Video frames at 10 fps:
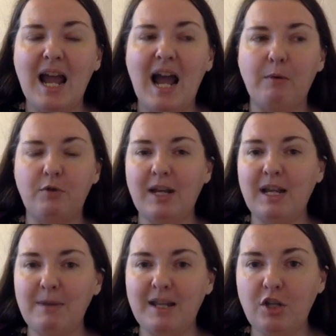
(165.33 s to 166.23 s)
I would
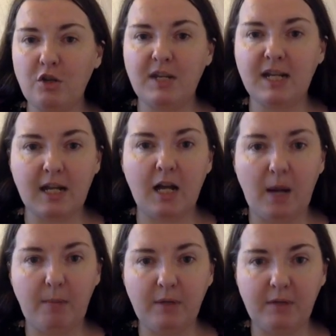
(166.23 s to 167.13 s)
recommend that you take a
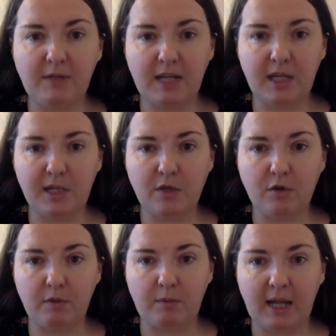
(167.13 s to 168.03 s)
couple of days to do
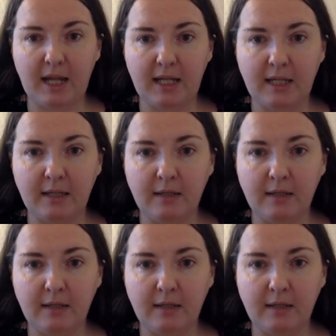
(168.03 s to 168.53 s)
the planning.